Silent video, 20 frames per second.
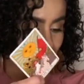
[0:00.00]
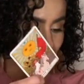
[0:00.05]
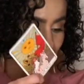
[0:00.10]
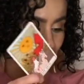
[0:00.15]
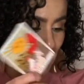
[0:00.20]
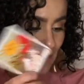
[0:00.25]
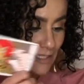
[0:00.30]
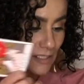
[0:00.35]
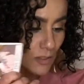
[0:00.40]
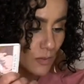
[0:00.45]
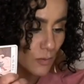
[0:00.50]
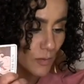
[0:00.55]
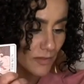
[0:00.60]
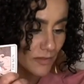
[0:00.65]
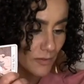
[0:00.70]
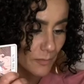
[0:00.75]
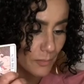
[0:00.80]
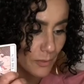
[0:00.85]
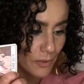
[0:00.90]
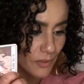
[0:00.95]
to deal with
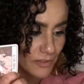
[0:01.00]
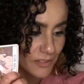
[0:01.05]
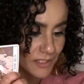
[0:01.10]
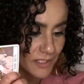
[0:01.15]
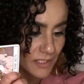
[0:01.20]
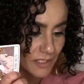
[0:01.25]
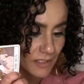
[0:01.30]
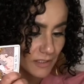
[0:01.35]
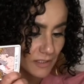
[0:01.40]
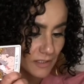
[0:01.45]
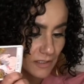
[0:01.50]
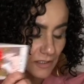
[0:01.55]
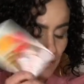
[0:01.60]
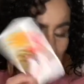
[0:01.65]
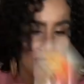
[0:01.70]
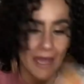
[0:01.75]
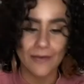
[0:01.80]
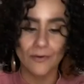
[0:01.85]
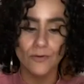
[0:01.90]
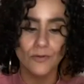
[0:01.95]
a person,
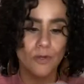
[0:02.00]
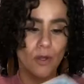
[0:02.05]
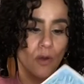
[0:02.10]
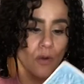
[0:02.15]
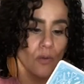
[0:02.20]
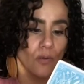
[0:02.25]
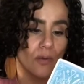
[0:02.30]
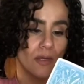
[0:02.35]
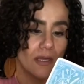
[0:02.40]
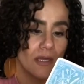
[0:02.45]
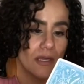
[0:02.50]
I don't know,